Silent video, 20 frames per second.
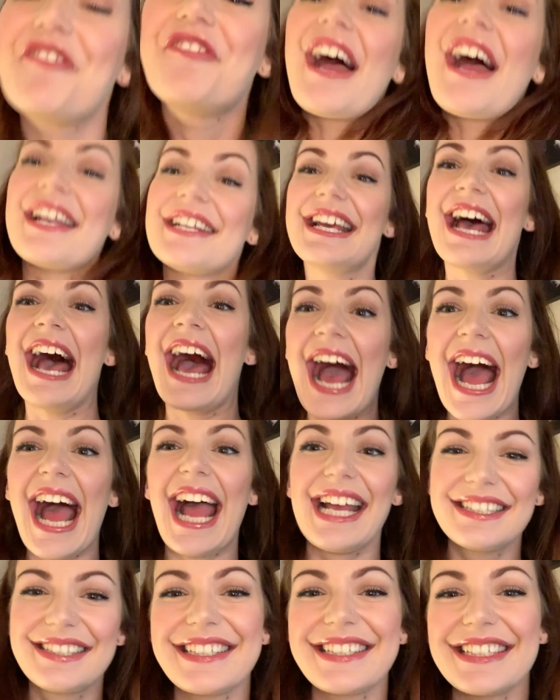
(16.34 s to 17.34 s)

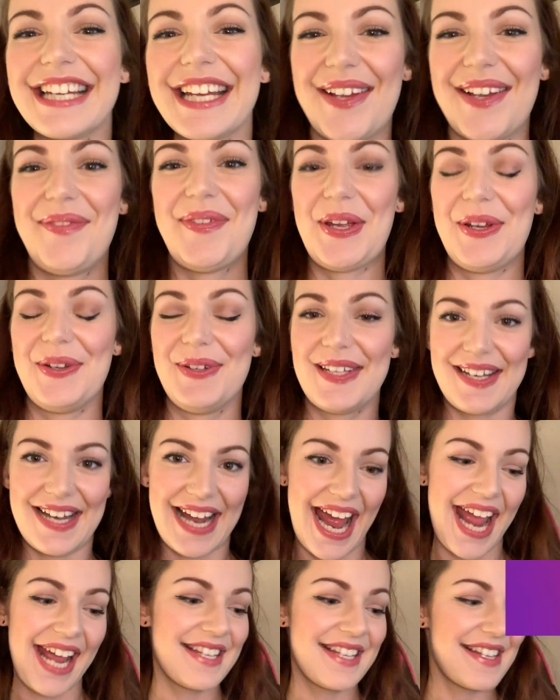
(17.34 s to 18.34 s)
fantastic mood
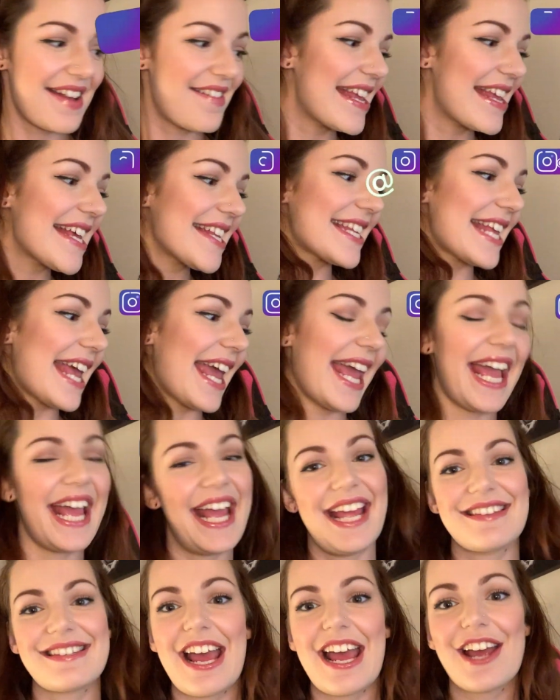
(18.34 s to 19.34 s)
today. So this
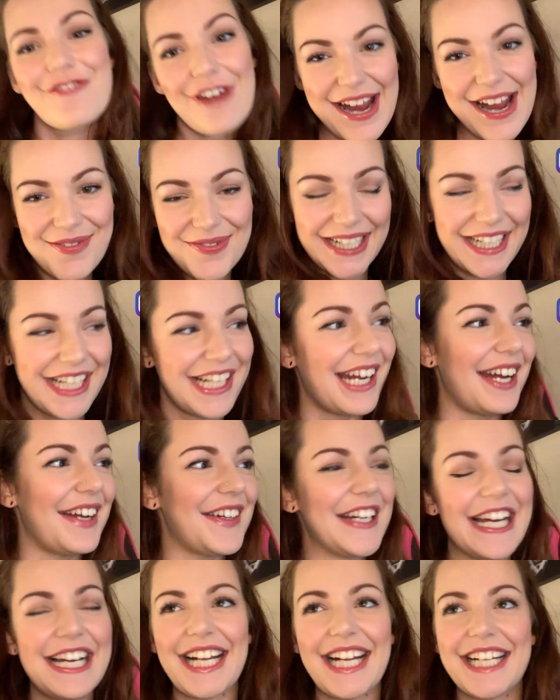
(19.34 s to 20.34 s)
is a great
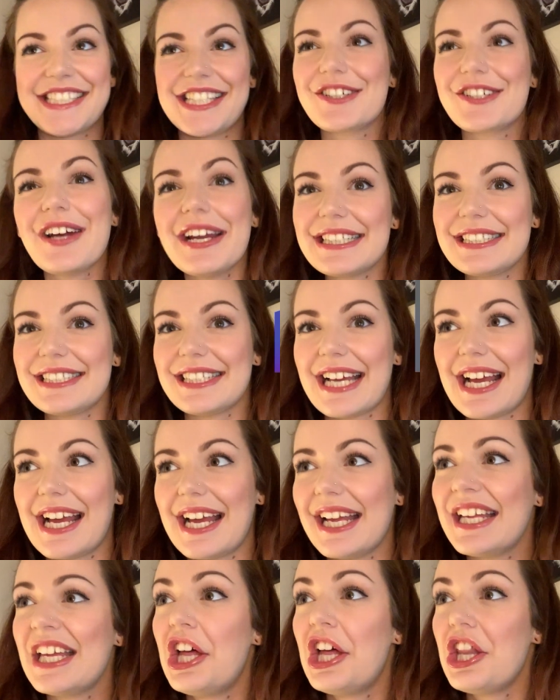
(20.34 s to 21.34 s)
video. It's a great
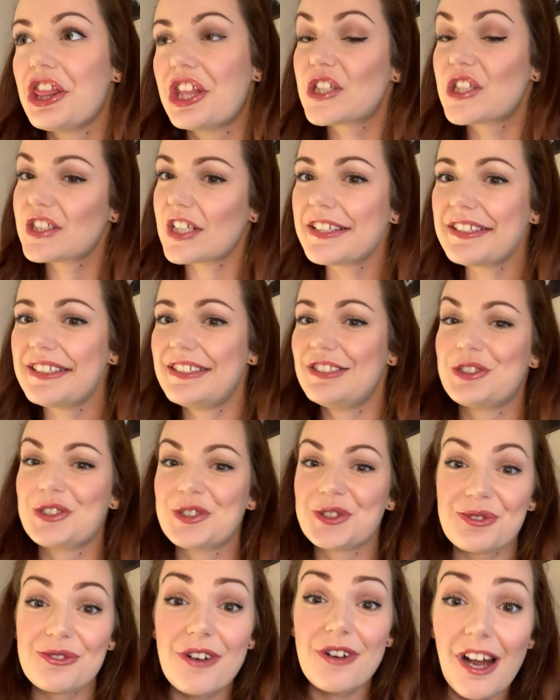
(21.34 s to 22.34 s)
day. The sun is
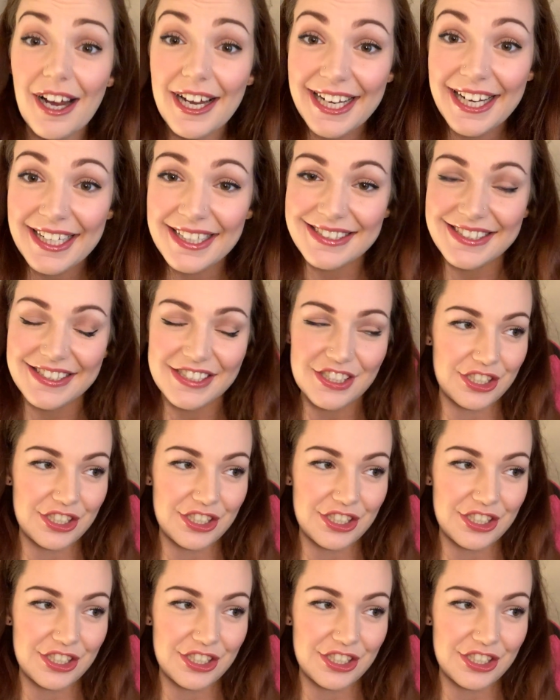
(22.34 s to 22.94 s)
trying to